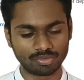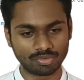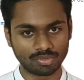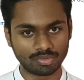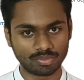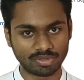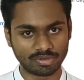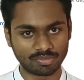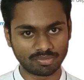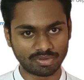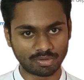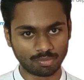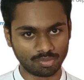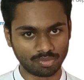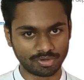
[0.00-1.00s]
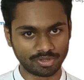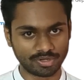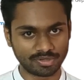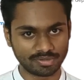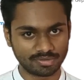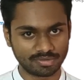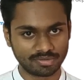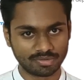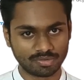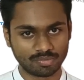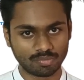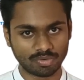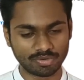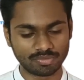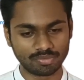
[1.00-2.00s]
know where you downloaded,
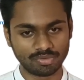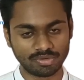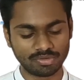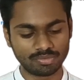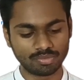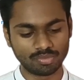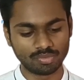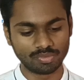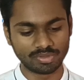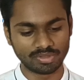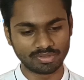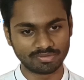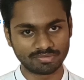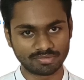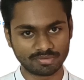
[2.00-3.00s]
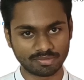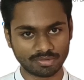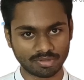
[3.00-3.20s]
what you need to do is